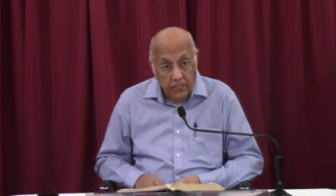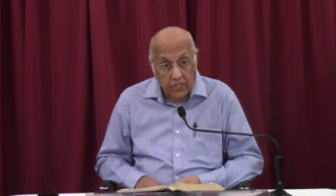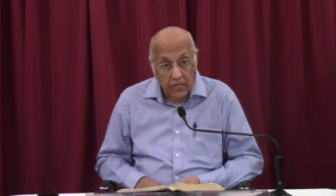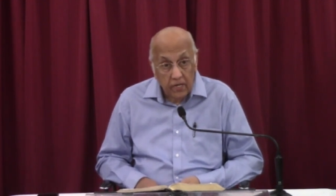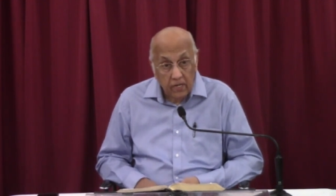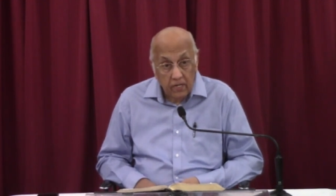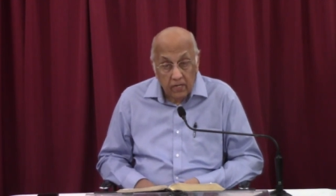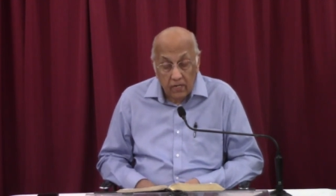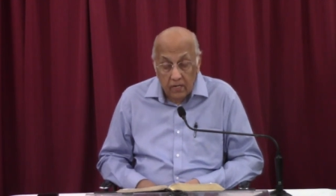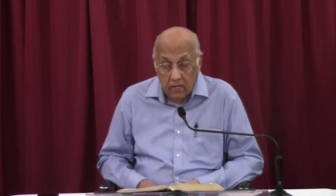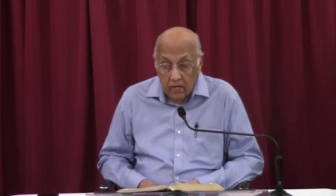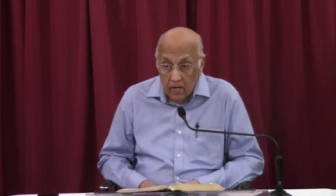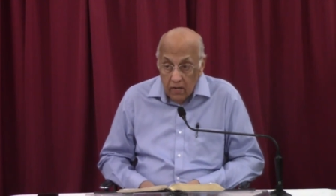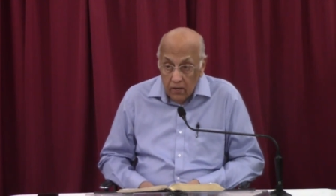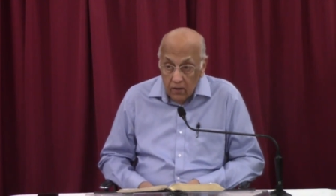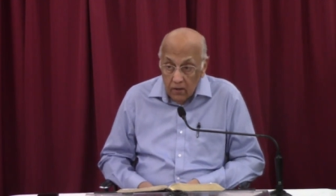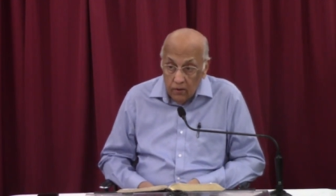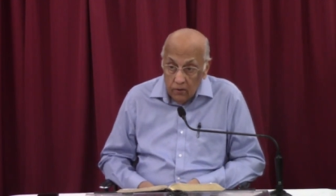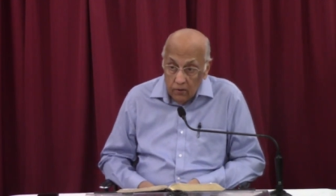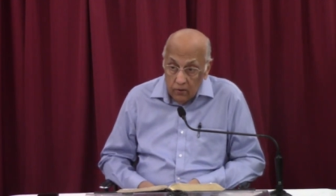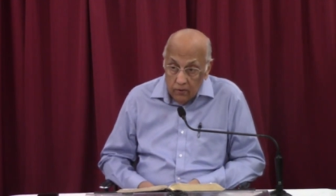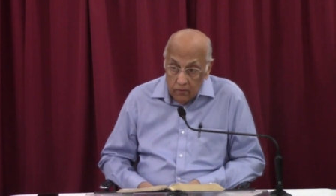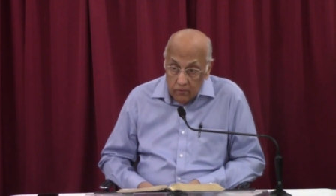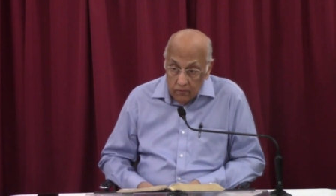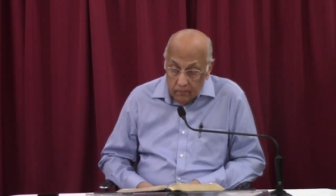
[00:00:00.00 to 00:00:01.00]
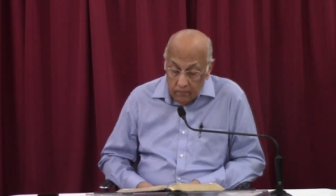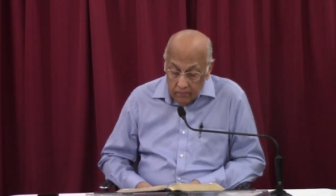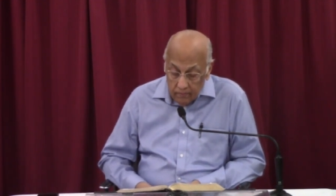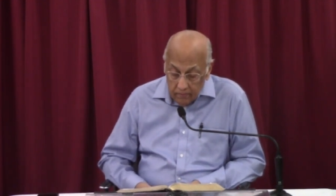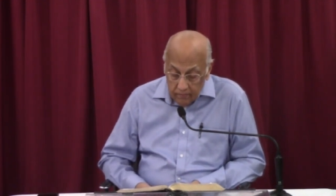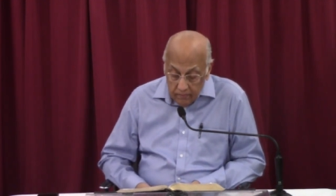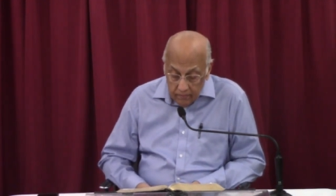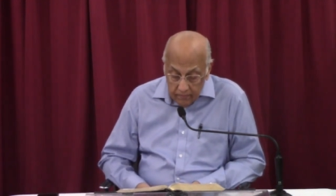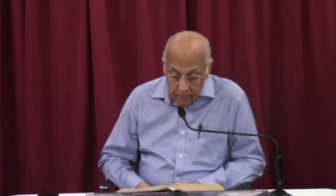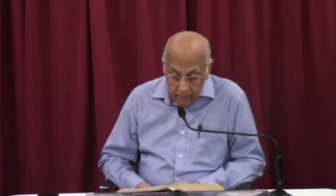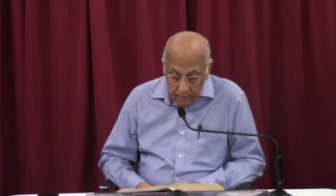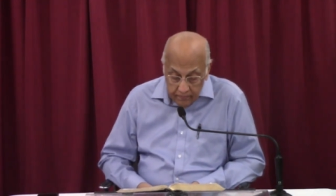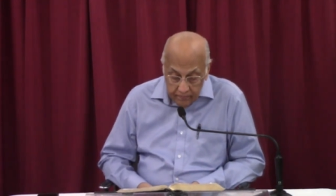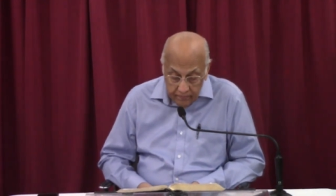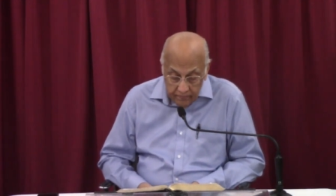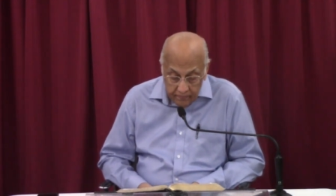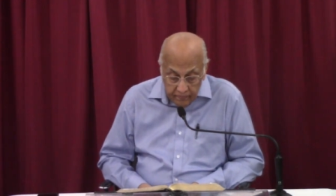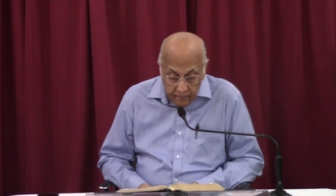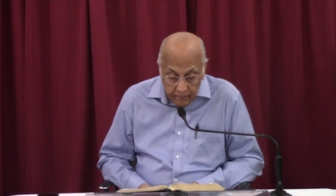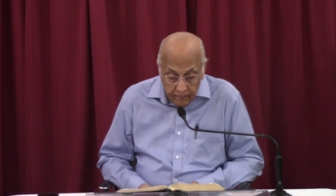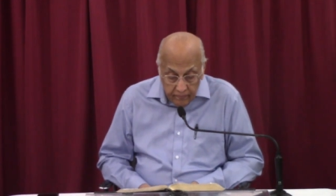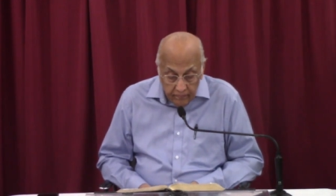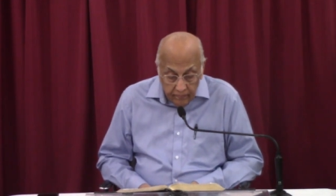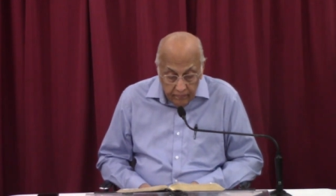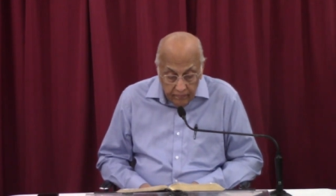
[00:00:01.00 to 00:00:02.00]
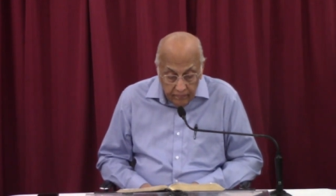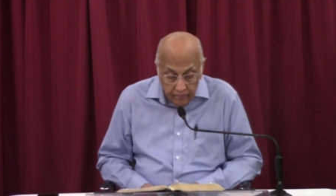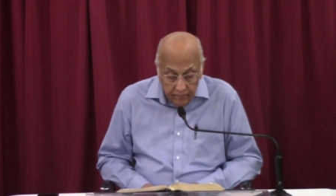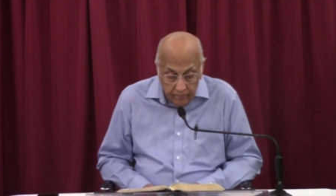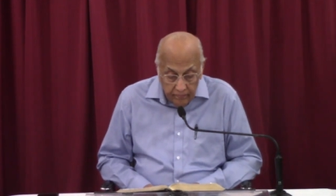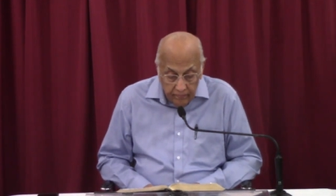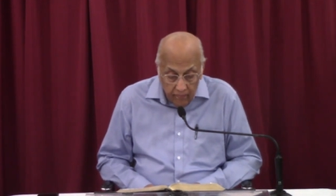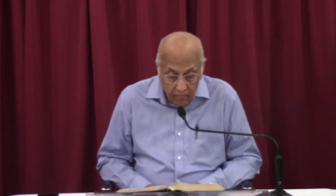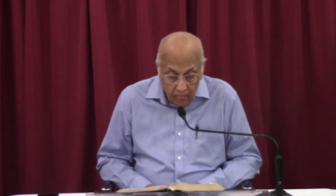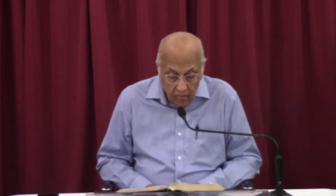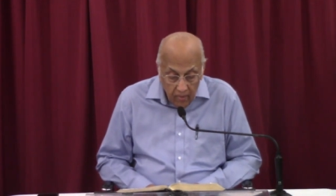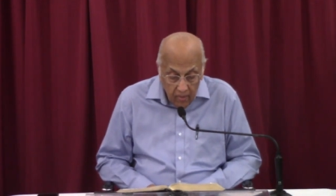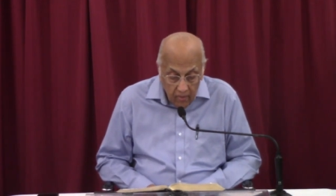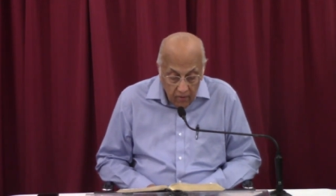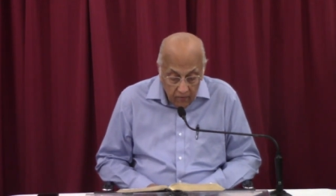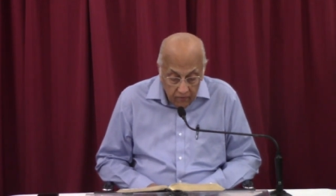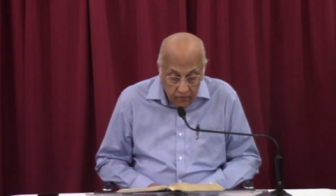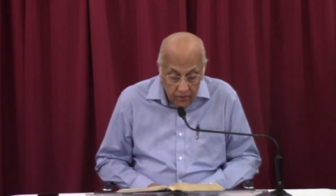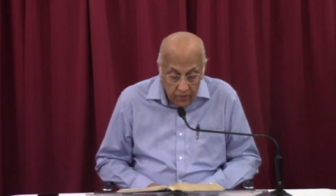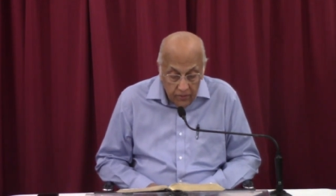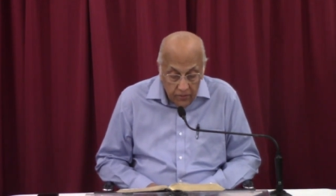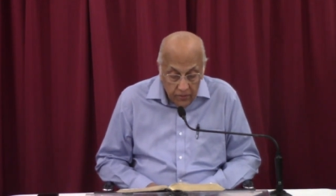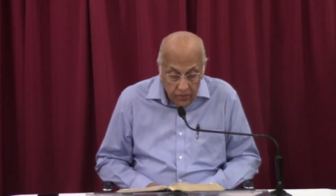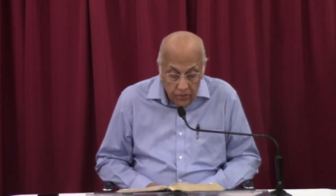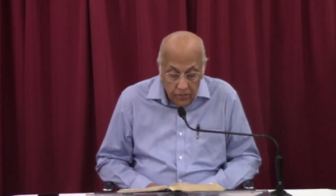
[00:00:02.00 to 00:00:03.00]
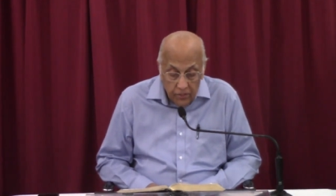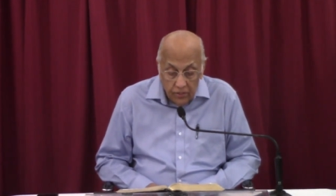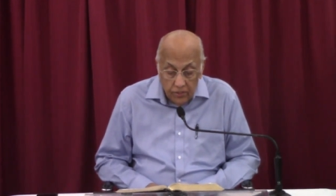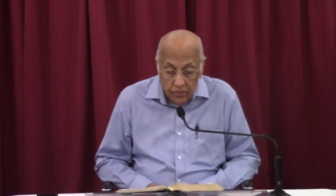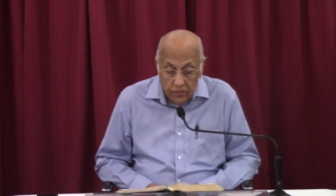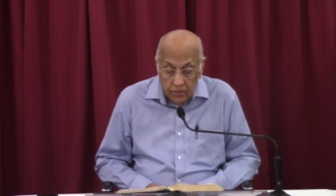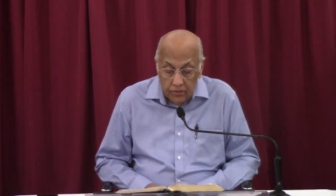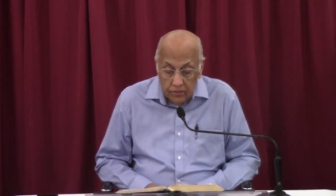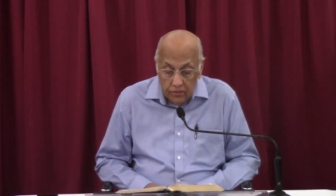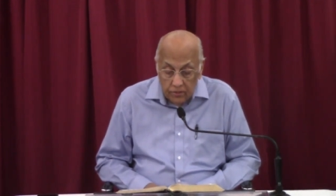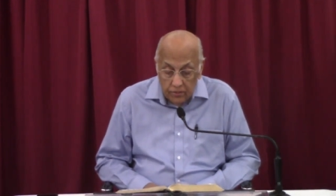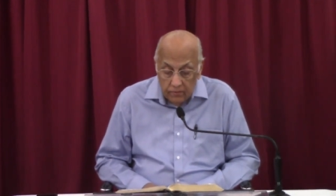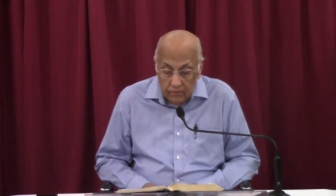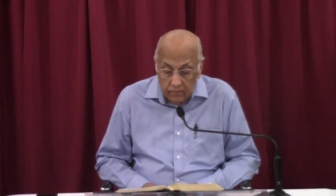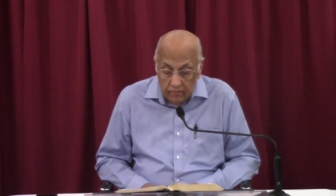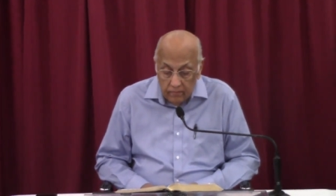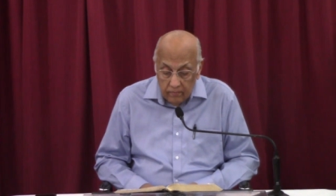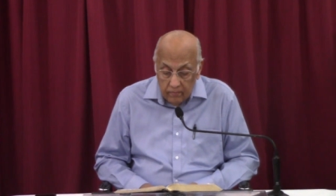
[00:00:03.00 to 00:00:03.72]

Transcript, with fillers: started in our home, the first church,